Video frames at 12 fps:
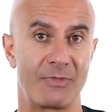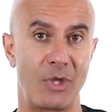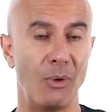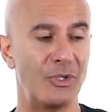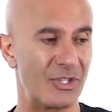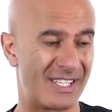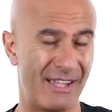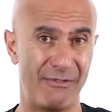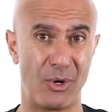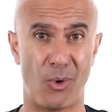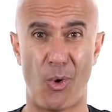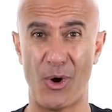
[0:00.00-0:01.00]
Don't just
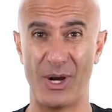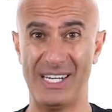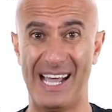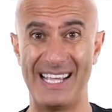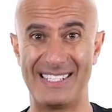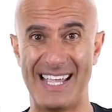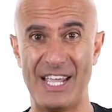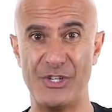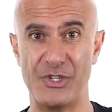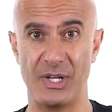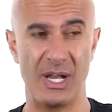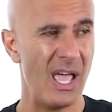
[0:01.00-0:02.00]
give your
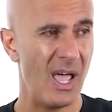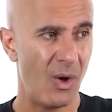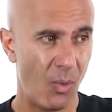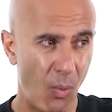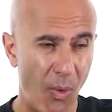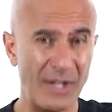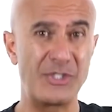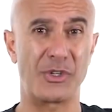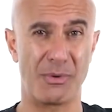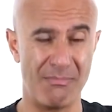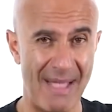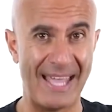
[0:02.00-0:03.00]
organization what
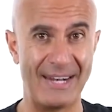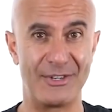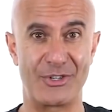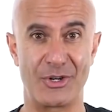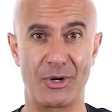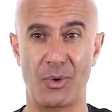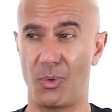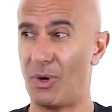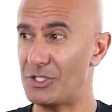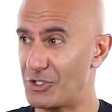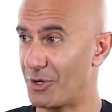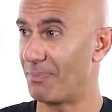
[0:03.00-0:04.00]
your manager,
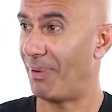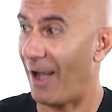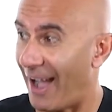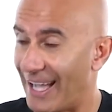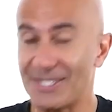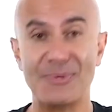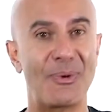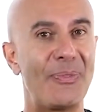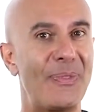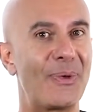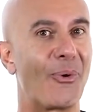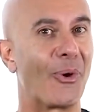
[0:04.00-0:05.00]
what your boss,
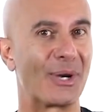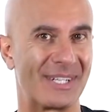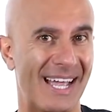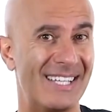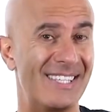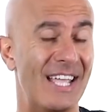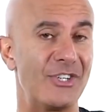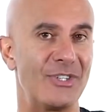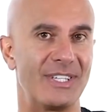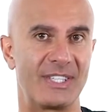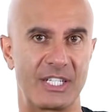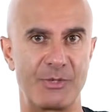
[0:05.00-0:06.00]
what the
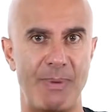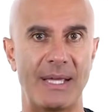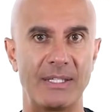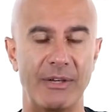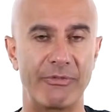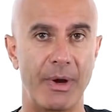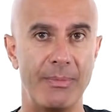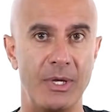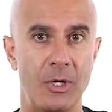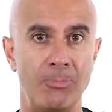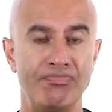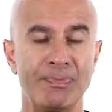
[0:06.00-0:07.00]
organization is expecting from
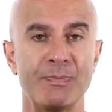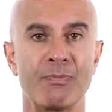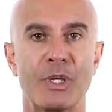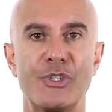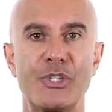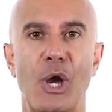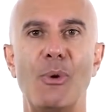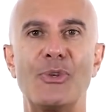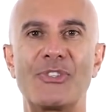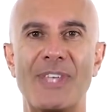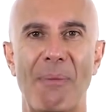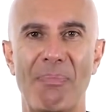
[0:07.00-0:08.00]
you. Show
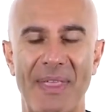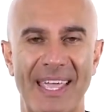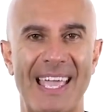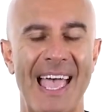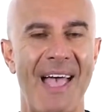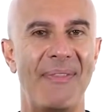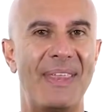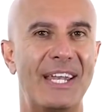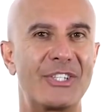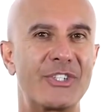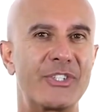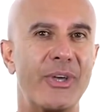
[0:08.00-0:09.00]
something that
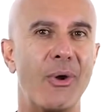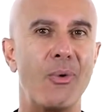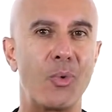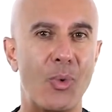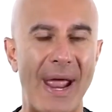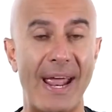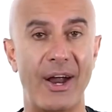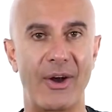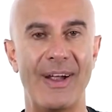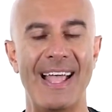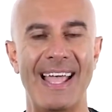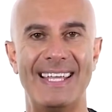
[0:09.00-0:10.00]
is so
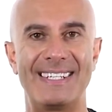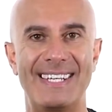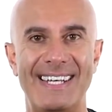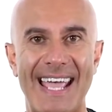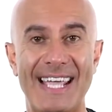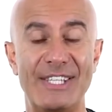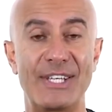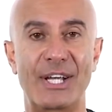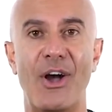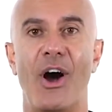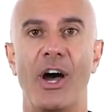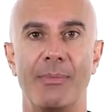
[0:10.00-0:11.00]
rare in today's
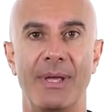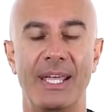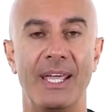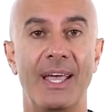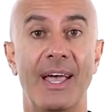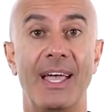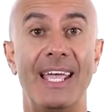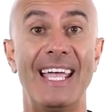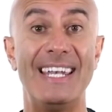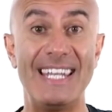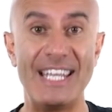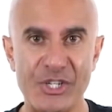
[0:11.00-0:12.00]
economy
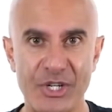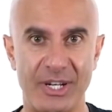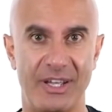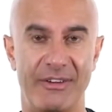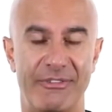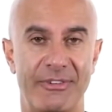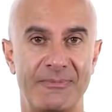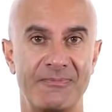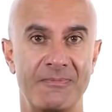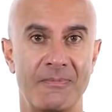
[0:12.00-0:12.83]
initiative.